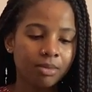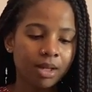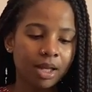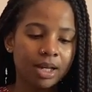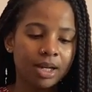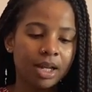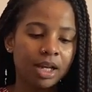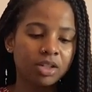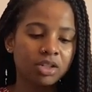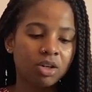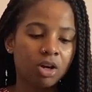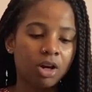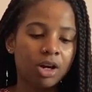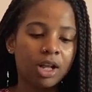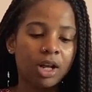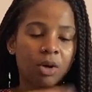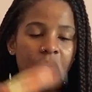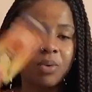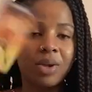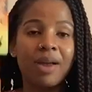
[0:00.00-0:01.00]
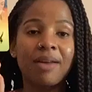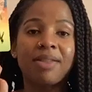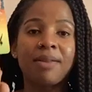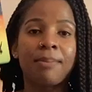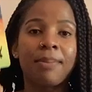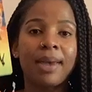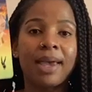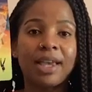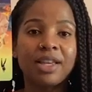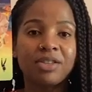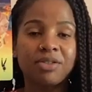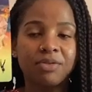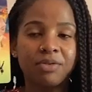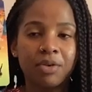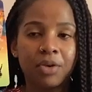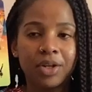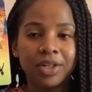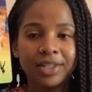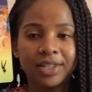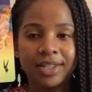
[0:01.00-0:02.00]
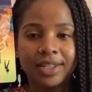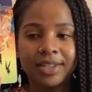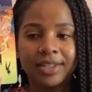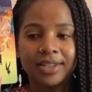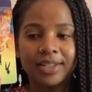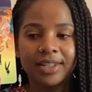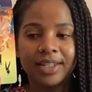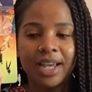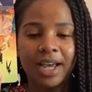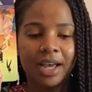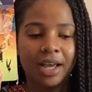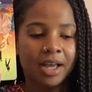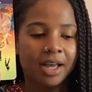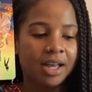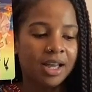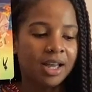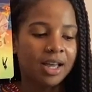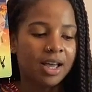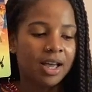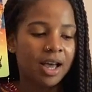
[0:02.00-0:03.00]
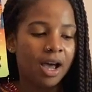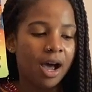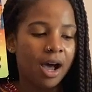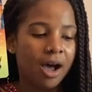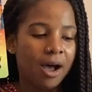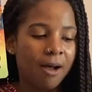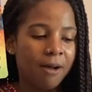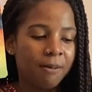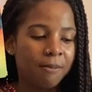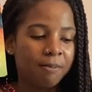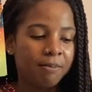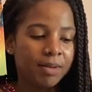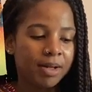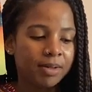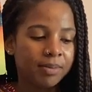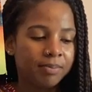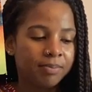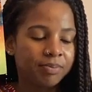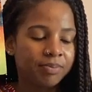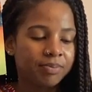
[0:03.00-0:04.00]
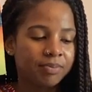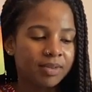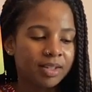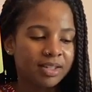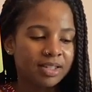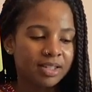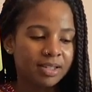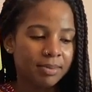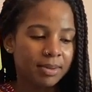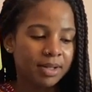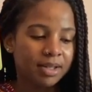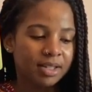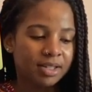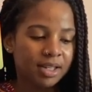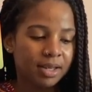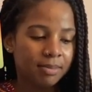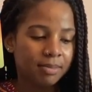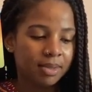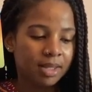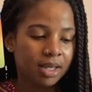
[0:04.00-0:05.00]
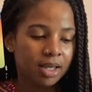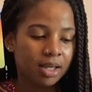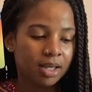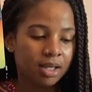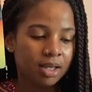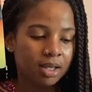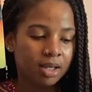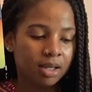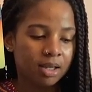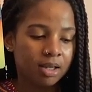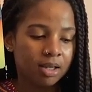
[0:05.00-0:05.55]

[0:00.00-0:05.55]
Next card out, we have the Page of Voices. Yeah. Is this about the same thing?